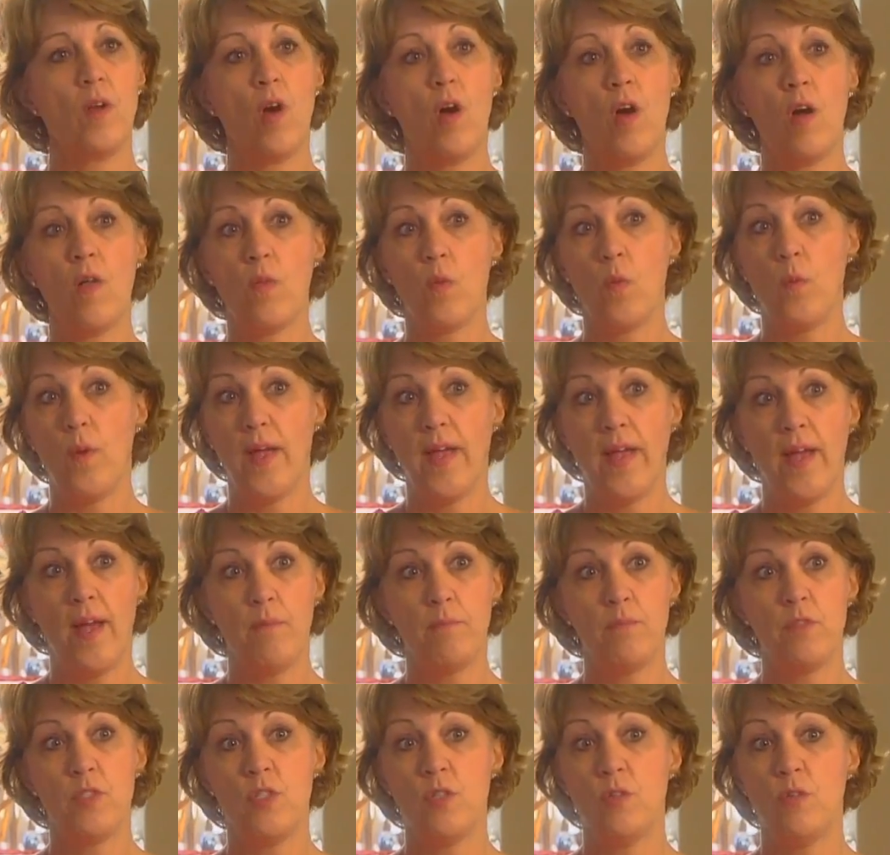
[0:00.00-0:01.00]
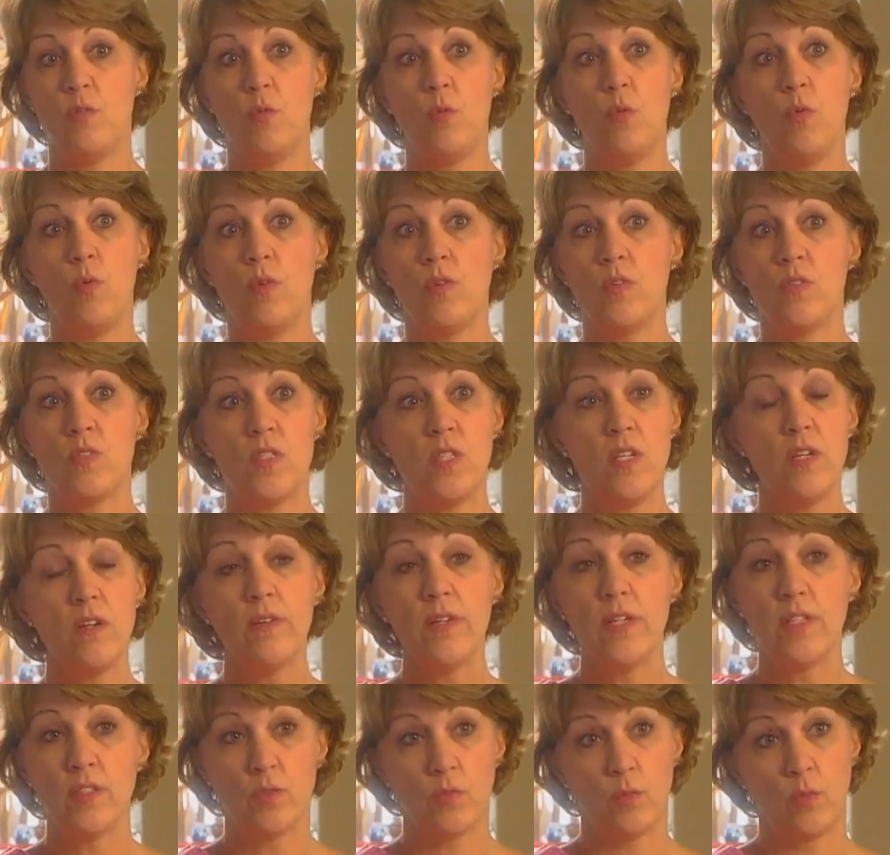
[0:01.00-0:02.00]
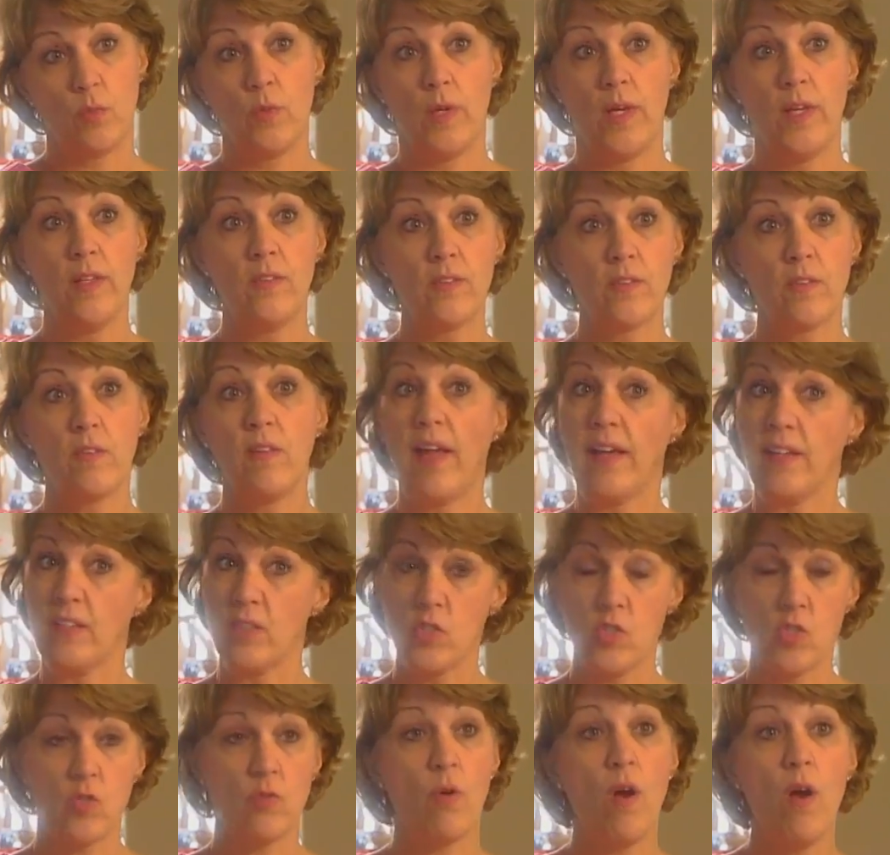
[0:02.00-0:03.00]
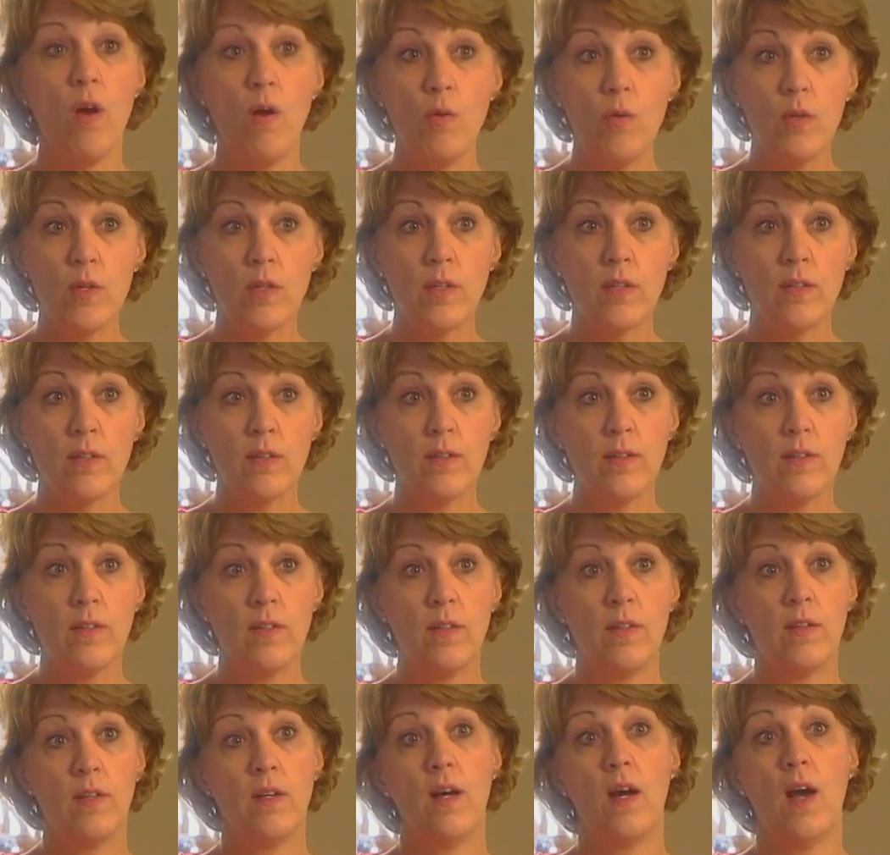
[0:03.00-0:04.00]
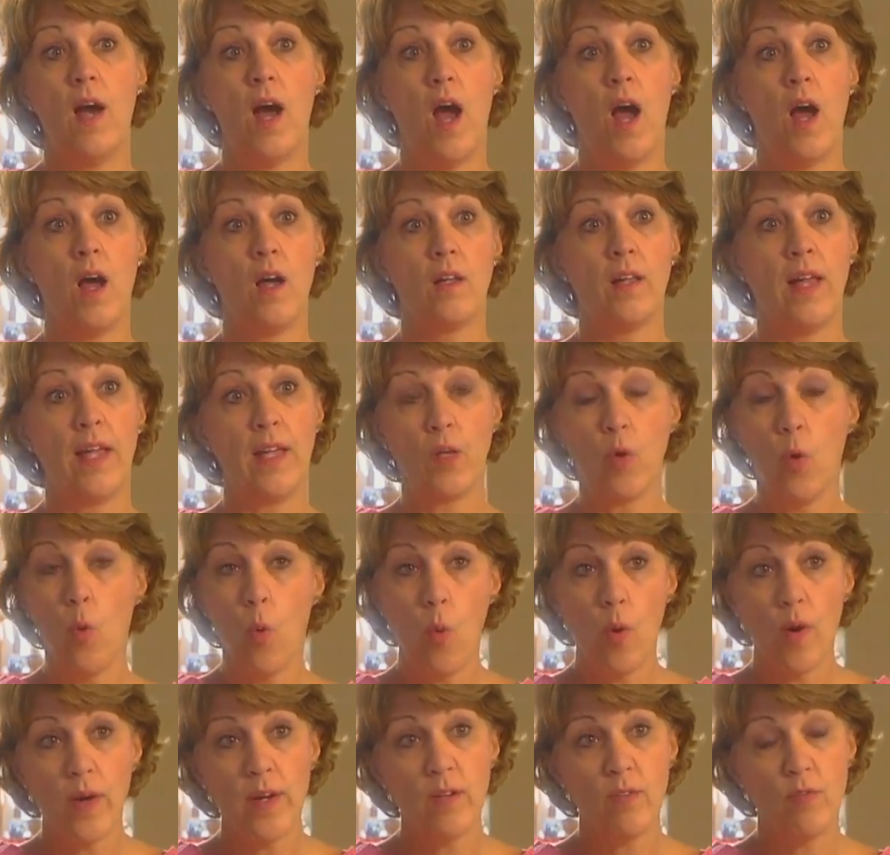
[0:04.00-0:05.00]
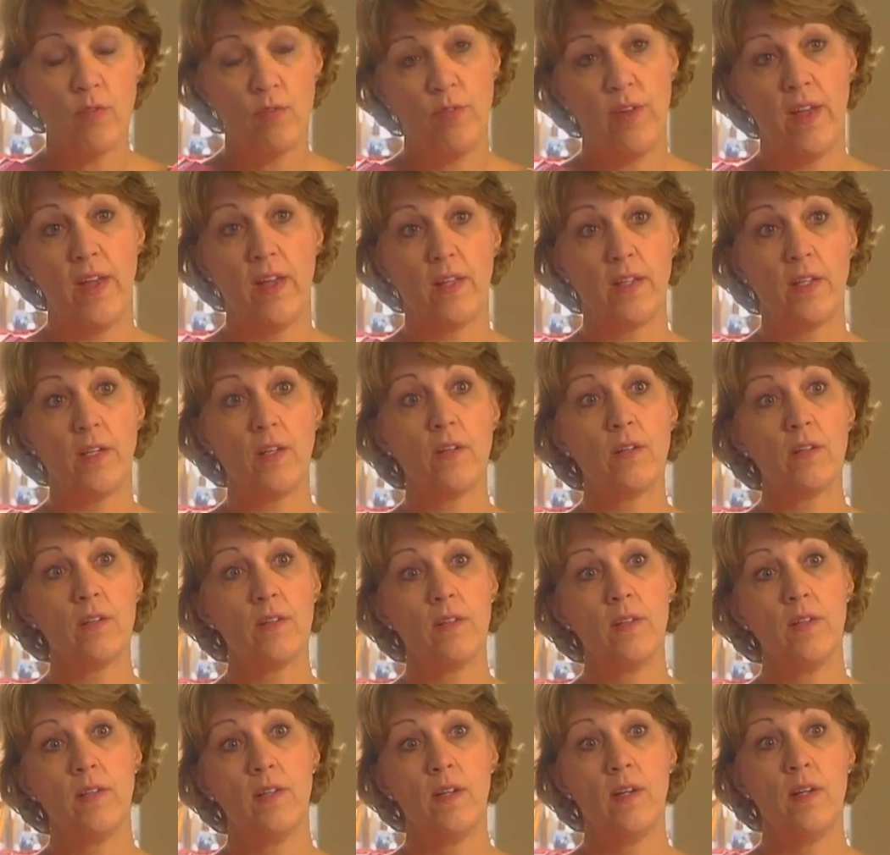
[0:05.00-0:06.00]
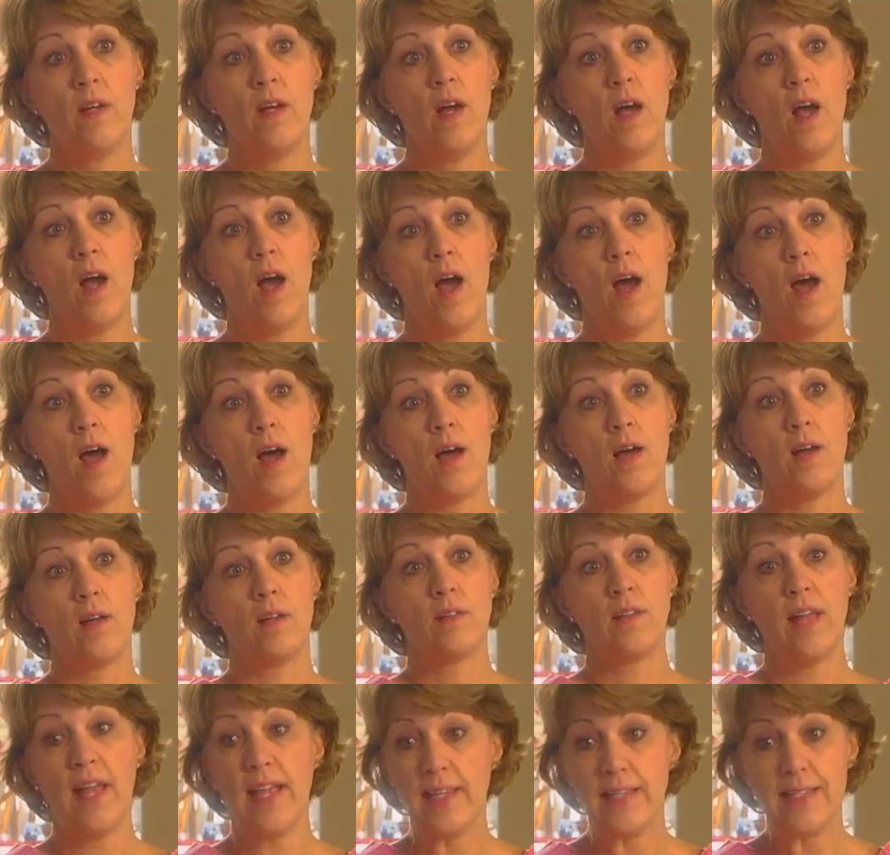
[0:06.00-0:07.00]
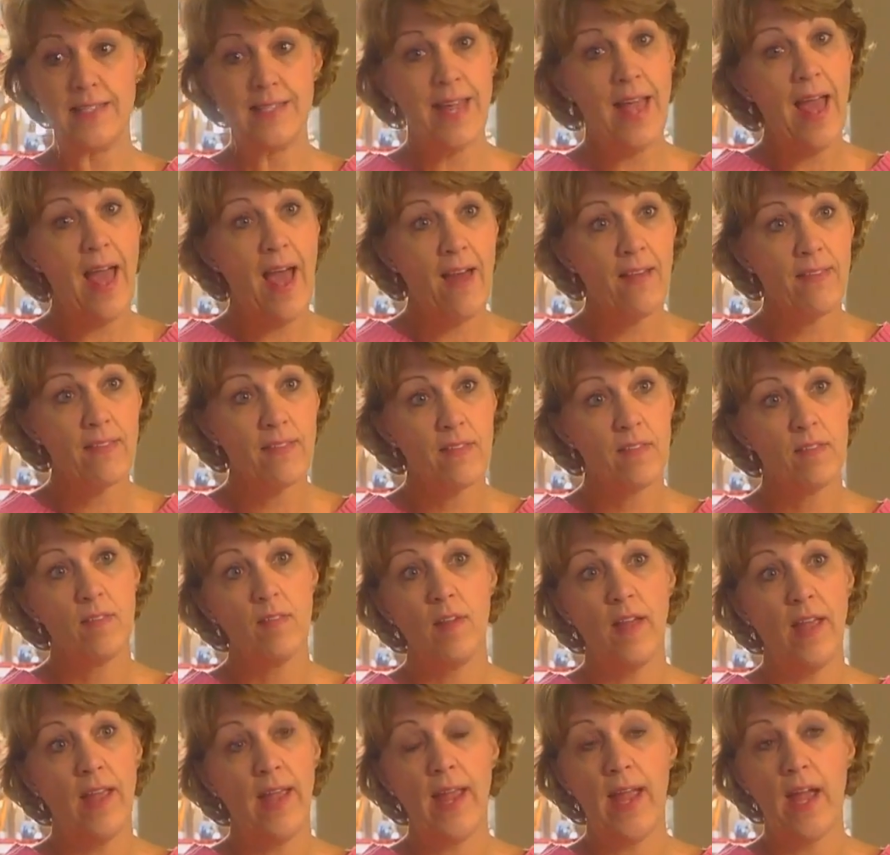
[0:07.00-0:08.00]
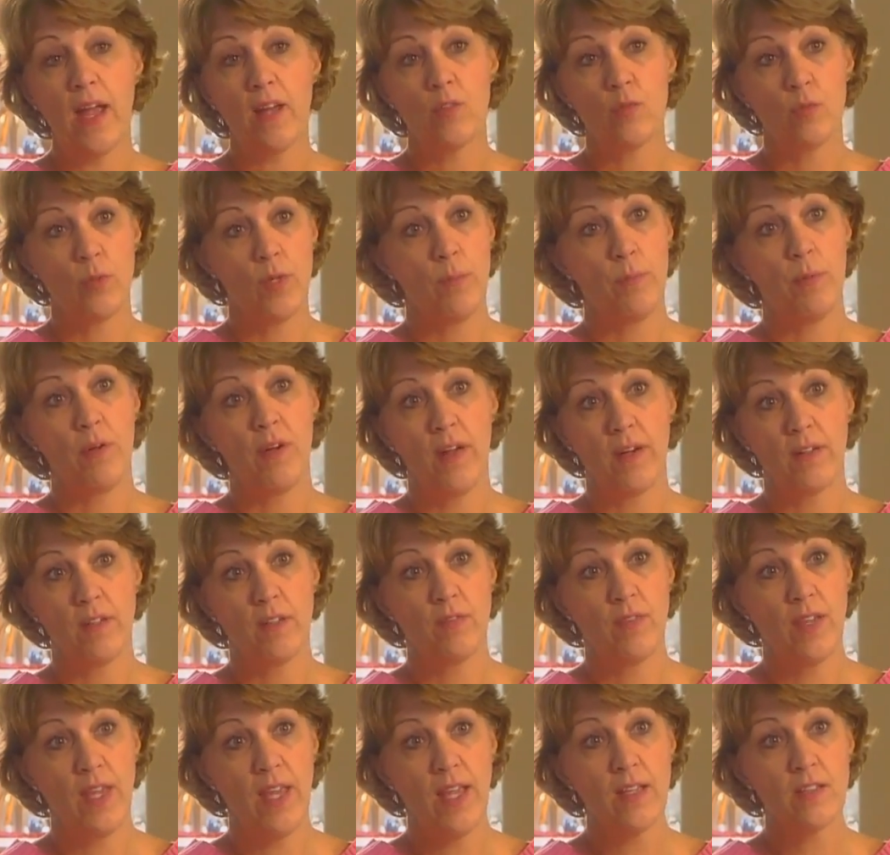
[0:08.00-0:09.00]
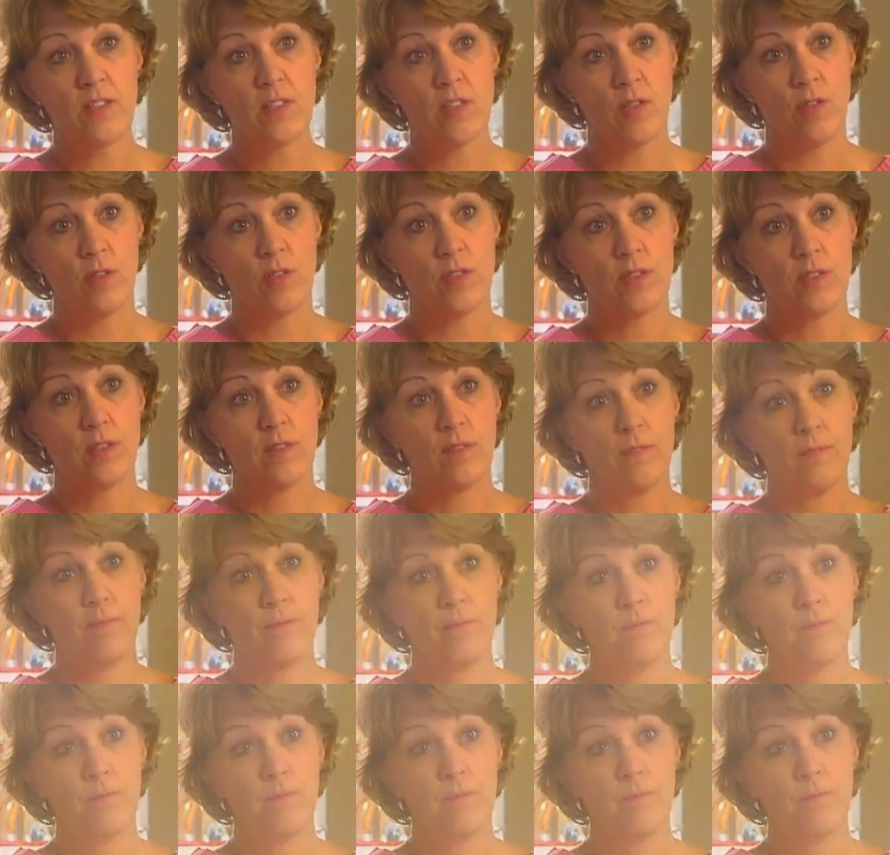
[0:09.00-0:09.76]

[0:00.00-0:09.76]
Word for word: all the way up to serious risk like stroke, uh, like organ failure, uh, like death, and reproductive cancers.